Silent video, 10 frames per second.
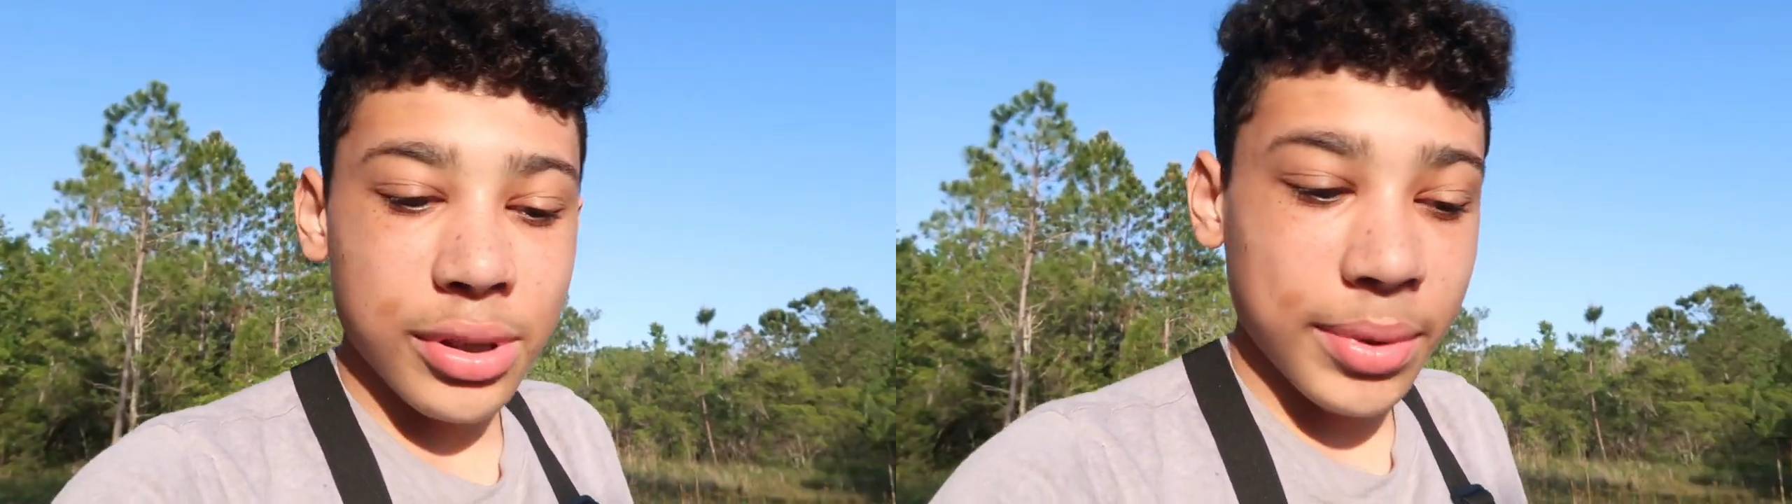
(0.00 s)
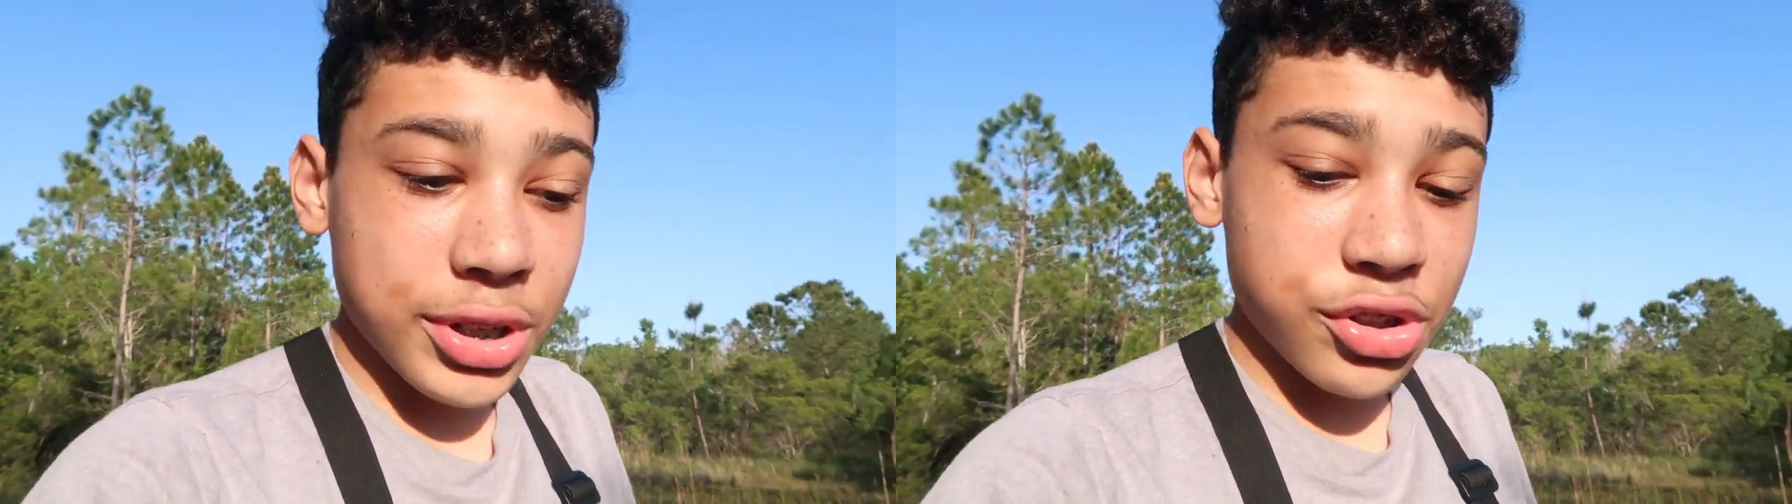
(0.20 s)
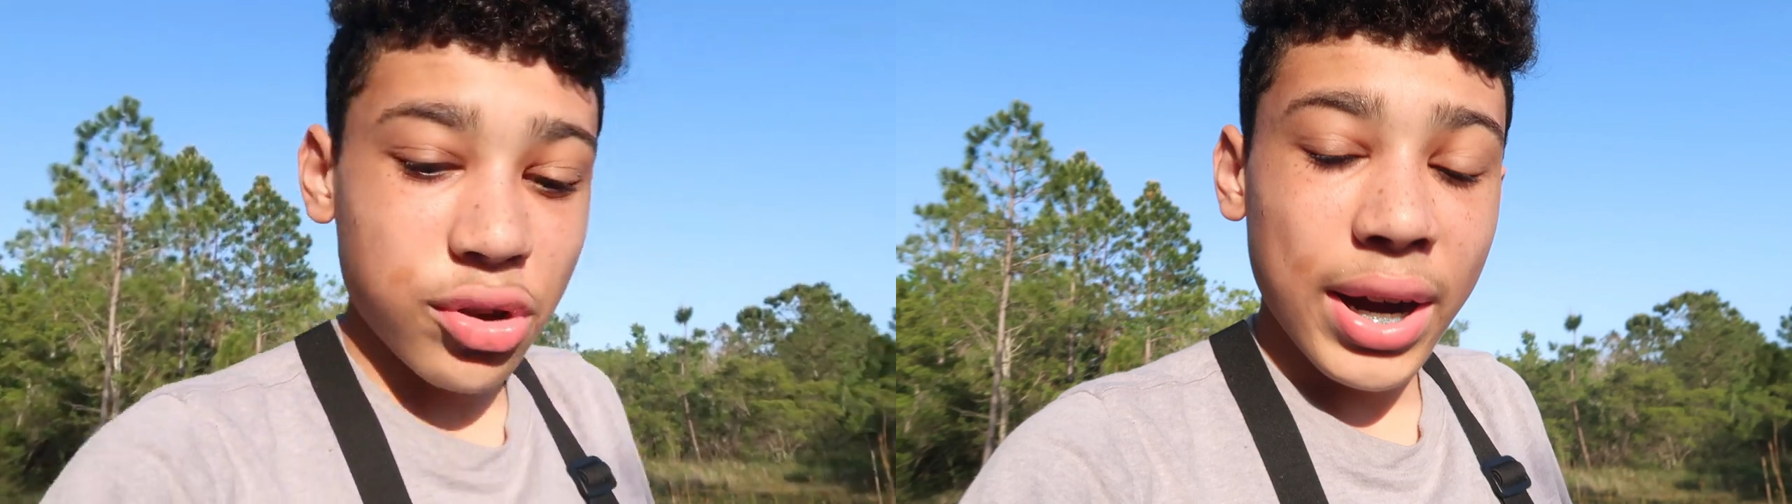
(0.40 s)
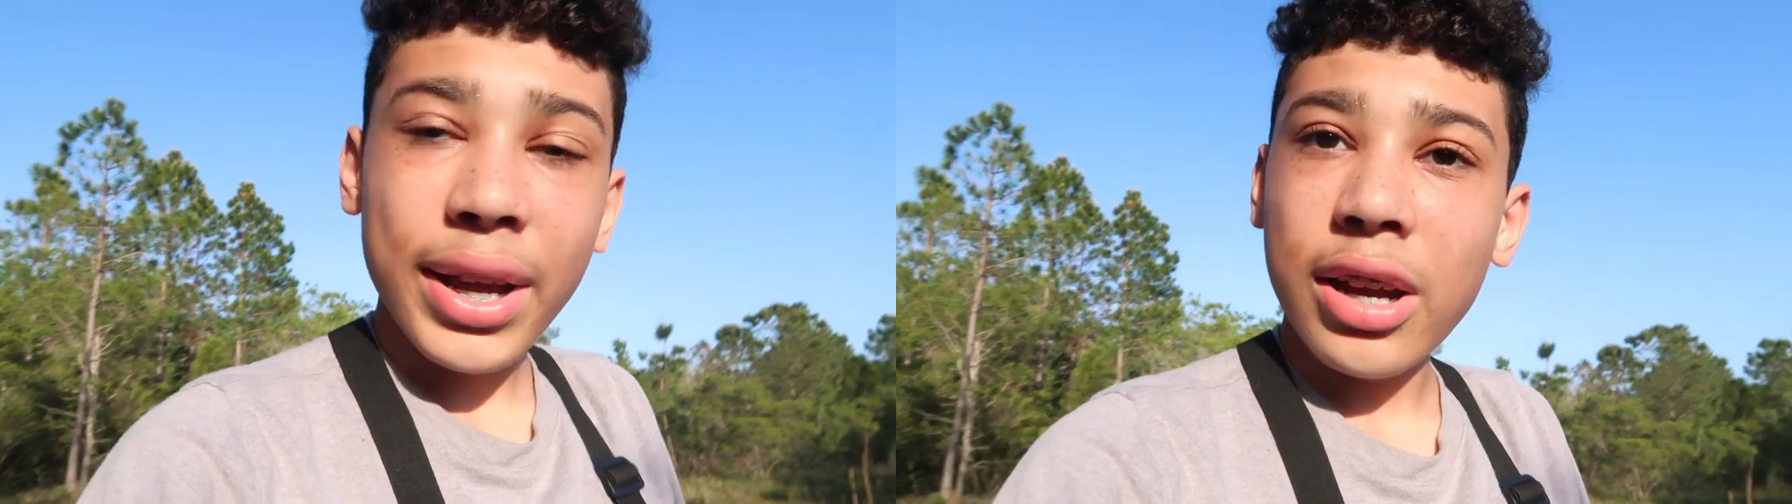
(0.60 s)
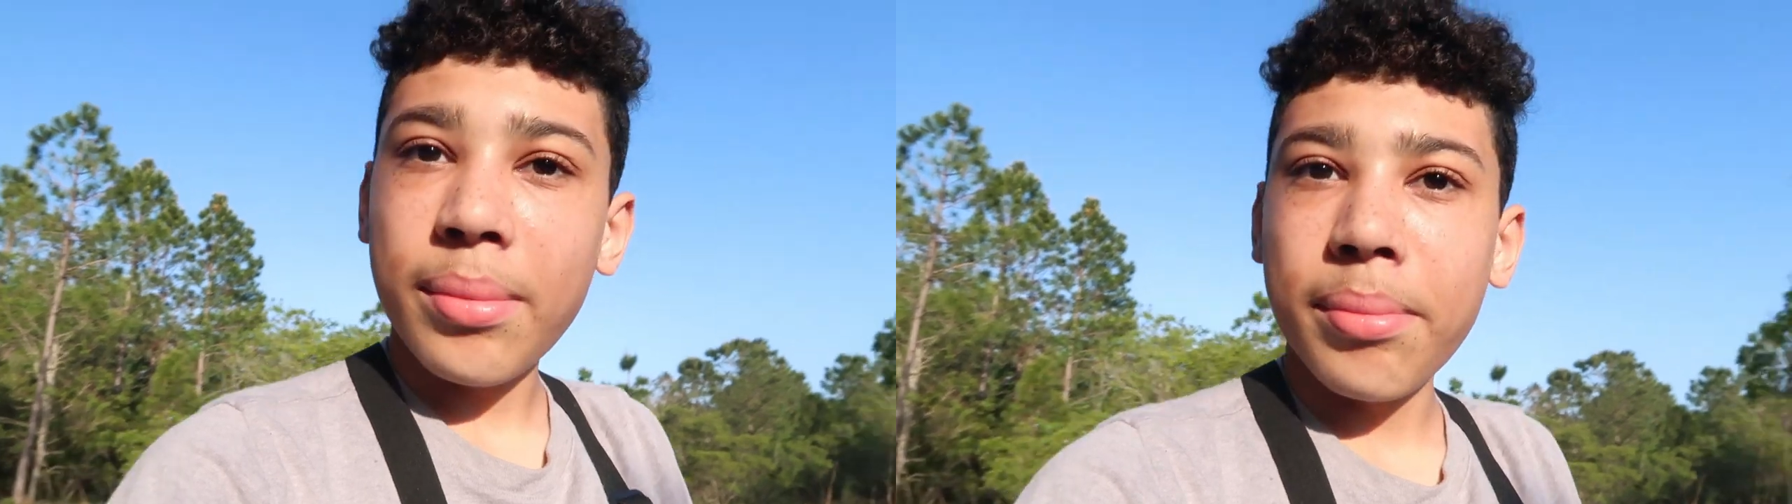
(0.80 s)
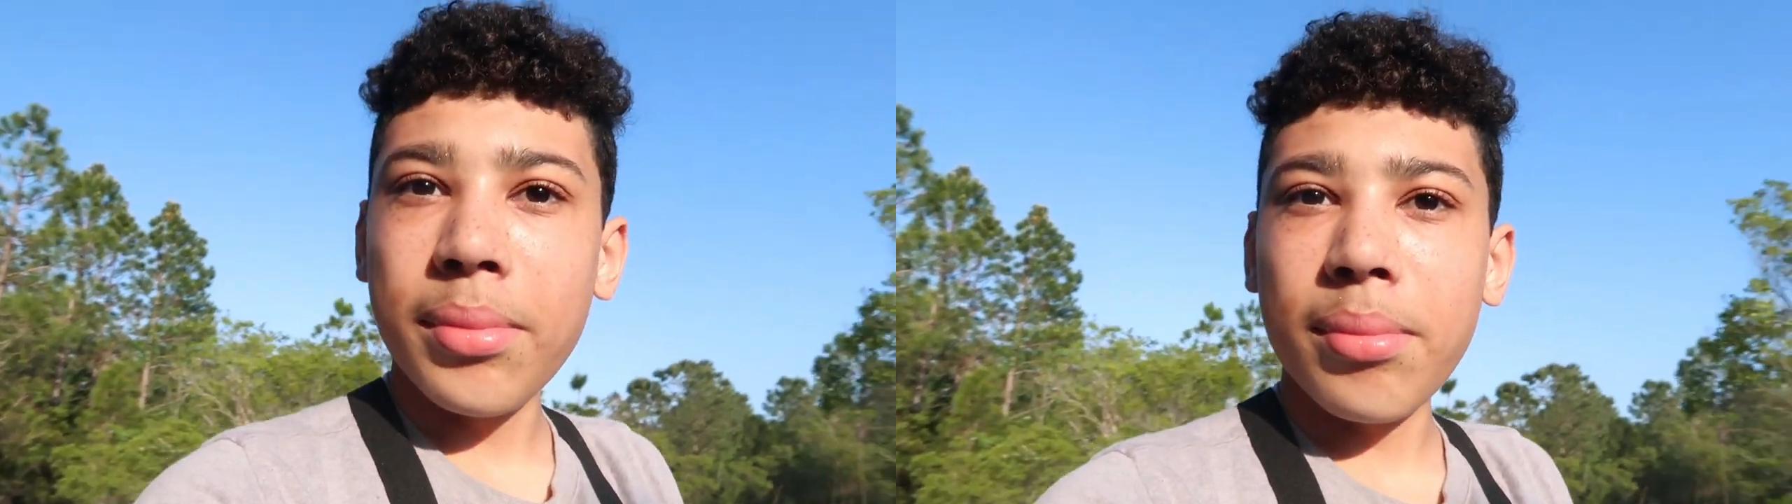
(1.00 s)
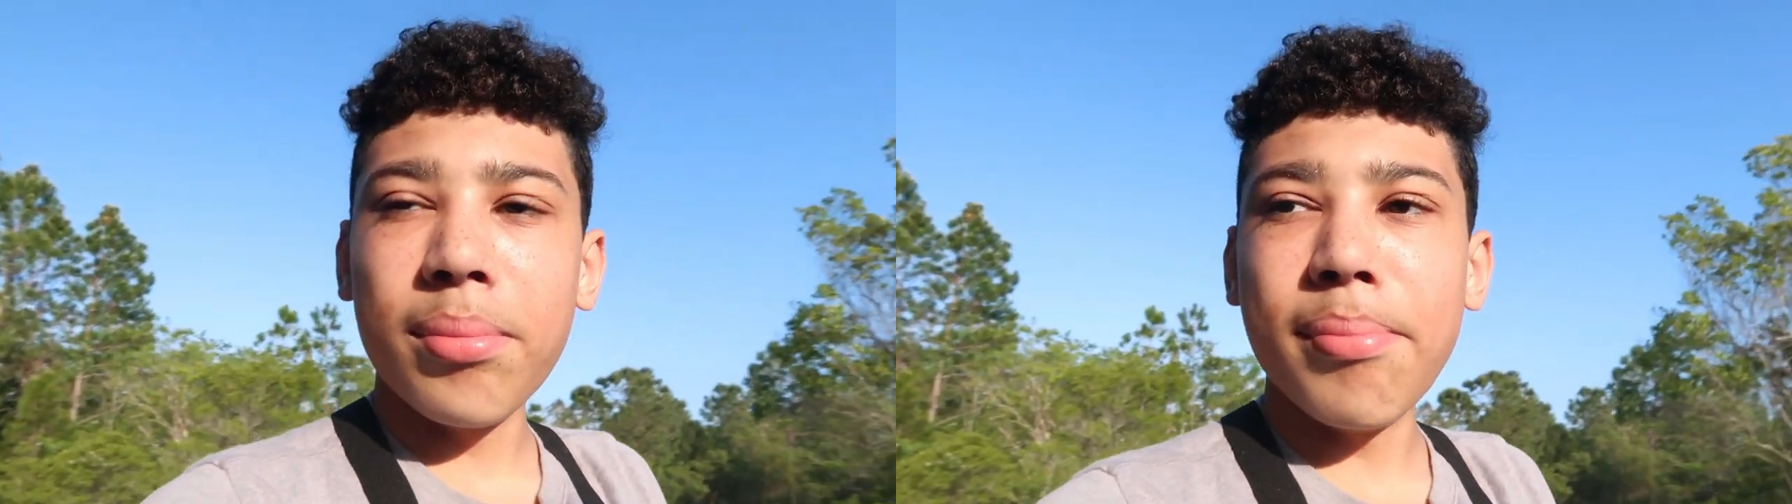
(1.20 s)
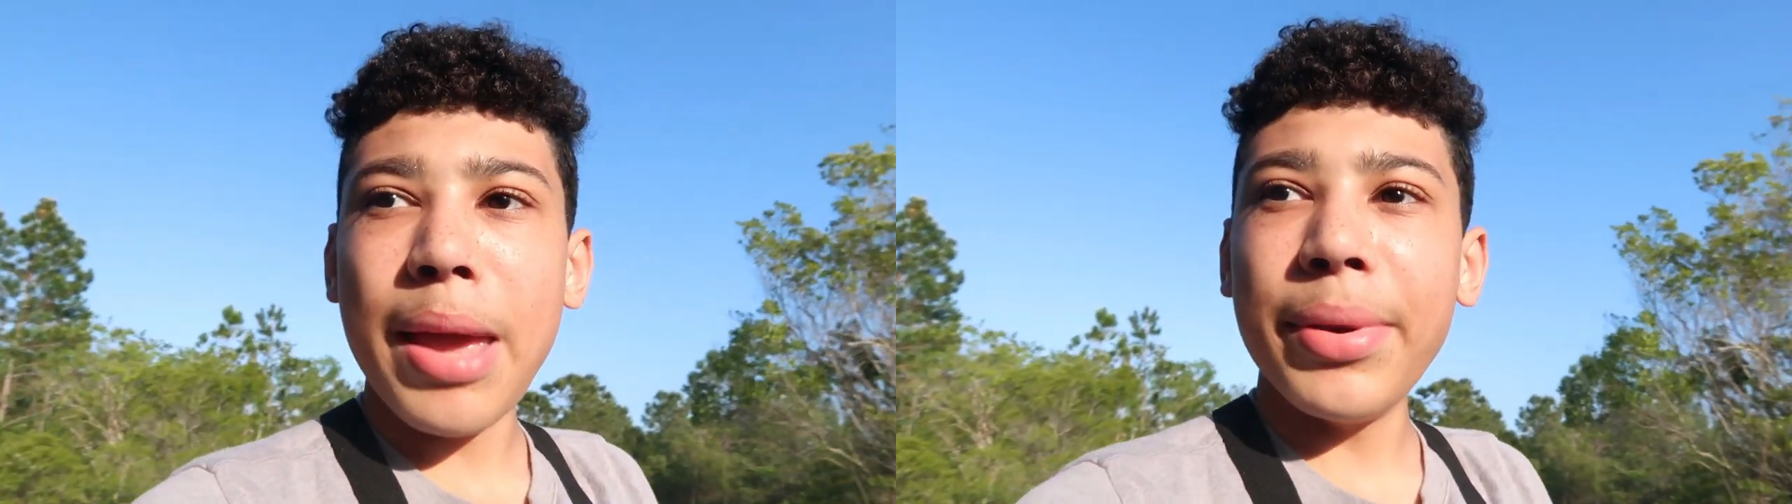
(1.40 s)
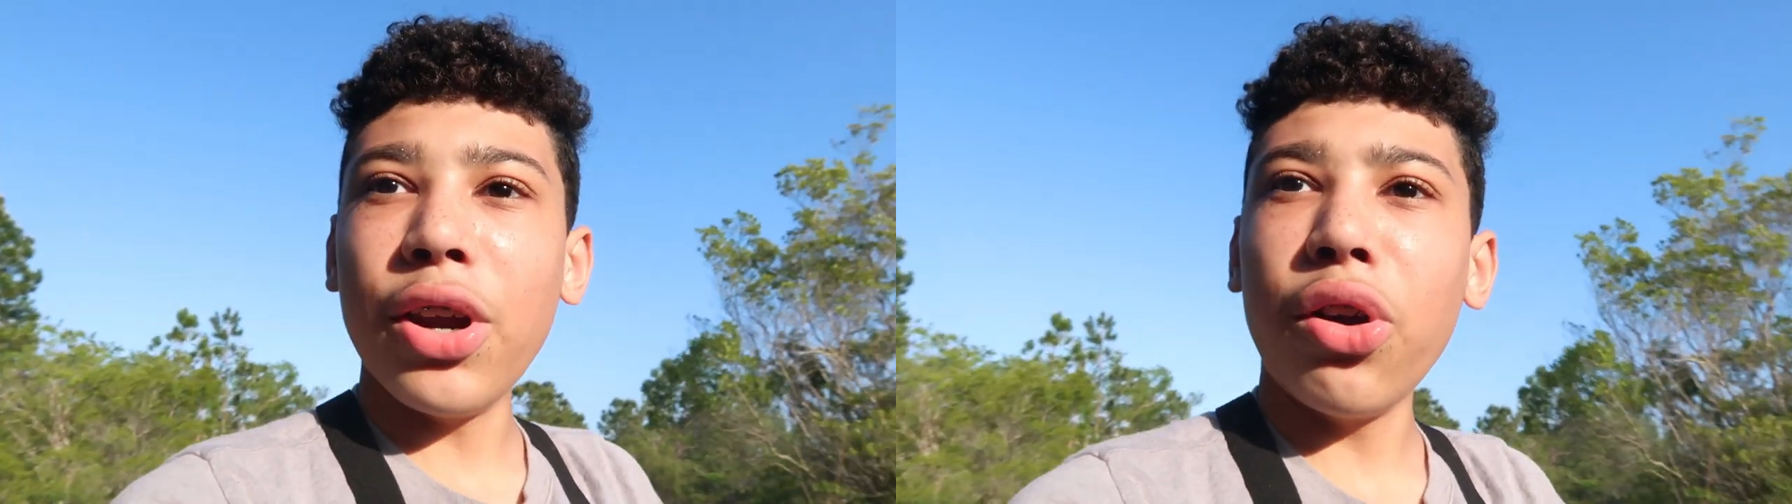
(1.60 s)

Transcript: so I'm gonna try to come maybe